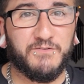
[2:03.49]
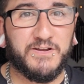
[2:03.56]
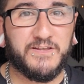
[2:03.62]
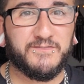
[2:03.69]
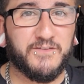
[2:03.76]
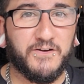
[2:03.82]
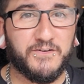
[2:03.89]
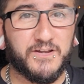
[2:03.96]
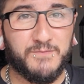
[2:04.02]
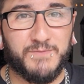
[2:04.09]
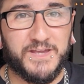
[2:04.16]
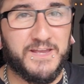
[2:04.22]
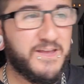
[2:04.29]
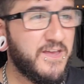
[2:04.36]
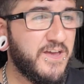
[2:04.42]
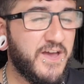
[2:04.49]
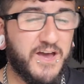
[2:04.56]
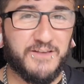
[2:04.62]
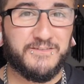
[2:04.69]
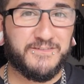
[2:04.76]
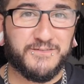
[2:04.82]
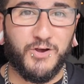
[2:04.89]
when it's not going to be
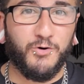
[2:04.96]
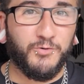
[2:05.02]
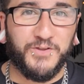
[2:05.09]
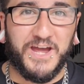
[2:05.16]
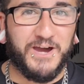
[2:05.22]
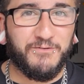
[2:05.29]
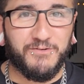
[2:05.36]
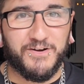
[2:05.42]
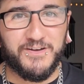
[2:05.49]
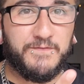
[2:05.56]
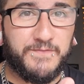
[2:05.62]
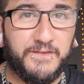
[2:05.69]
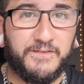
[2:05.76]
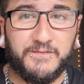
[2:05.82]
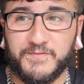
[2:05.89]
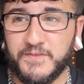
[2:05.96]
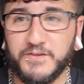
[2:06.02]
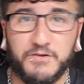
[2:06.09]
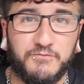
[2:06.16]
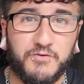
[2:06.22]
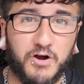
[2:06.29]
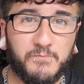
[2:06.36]
as sold out. If this is the
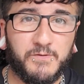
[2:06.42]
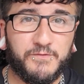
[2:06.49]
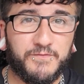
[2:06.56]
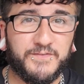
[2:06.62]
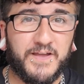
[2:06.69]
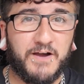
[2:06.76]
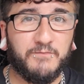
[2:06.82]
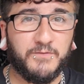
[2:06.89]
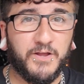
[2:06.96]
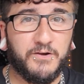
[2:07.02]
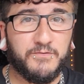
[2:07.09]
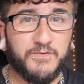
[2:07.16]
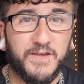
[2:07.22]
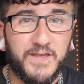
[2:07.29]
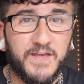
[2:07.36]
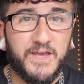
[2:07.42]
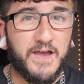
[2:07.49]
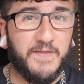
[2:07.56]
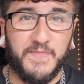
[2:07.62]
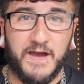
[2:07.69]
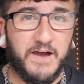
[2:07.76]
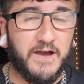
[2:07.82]
new normal for Download,
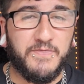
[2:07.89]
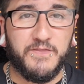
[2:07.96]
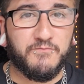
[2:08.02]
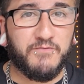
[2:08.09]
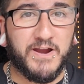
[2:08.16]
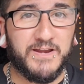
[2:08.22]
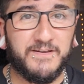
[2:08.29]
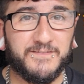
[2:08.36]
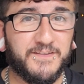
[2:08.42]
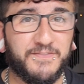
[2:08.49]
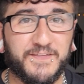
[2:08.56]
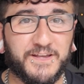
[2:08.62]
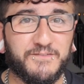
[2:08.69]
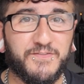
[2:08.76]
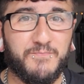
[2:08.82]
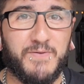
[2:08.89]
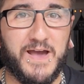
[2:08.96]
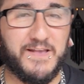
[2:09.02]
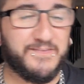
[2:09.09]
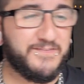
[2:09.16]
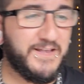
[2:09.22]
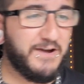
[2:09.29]
and the rain is a thing of the
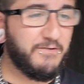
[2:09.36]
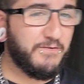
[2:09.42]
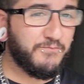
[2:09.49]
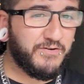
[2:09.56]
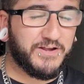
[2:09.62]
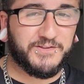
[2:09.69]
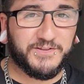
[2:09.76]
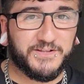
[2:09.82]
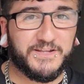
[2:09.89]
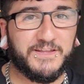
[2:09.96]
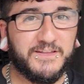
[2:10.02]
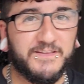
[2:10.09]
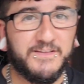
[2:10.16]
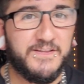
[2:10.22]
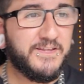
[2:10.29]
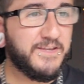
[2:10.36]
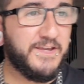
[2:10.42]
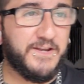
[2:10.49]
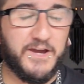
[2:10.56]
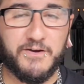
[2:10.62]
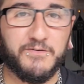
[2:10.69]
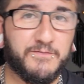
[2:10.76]
past now, and we're actually, you
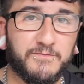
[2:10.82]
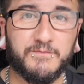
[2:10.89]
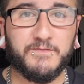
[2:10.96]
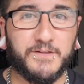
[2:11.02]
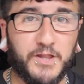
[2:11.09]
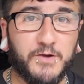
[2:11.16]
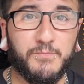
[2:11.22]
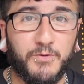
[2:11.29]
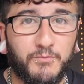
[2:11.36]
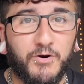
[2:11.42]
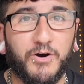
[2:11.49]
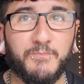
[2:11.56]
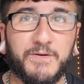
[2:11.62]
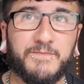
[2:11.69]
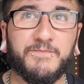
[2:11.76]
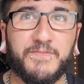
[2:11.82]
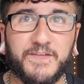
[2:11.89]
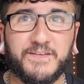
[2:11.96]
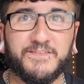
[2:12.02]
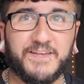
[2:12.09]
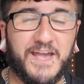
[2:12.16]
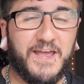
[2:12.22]
know, global warming,
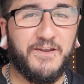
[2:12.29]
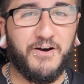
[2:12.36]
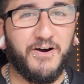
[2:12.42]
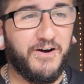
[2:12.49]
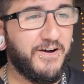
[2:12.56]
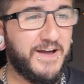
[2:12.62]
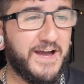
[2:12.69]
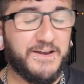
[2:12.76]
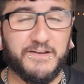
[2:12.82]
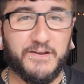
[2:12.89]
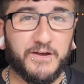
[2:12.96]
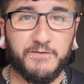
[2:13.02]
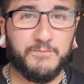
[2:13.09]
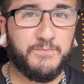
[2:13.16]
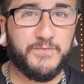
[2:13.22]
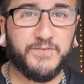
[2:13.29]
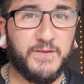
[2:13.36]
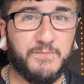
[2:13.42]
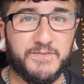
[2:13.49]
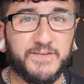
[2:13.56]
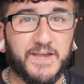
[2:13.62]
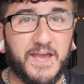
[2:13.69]
things are getting hotter, I don't know,
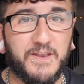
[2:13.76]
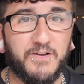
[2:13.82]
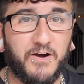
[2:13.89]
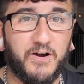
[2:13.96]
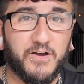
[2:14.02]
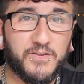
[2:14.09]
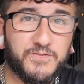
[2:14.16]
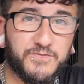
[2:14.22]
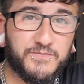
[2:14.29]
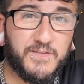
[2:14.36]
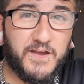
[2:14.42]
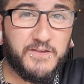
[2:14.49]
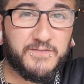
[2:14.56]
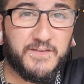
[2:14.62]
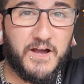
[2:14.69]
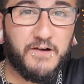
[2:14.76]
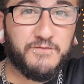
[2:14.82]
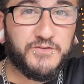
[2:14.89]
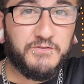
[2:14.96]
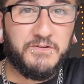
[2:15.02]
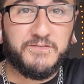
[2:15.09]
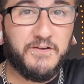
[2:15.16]
summers are getting hotter, the start
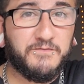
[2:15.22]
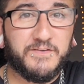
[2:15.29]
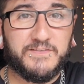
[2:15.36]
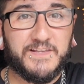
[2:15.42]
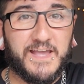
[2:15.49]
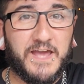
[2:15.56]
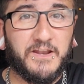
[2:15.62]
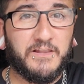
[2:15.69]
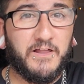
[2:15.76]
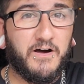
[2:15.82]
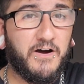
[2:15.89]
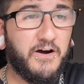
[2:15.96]
of June is obviously getting a lot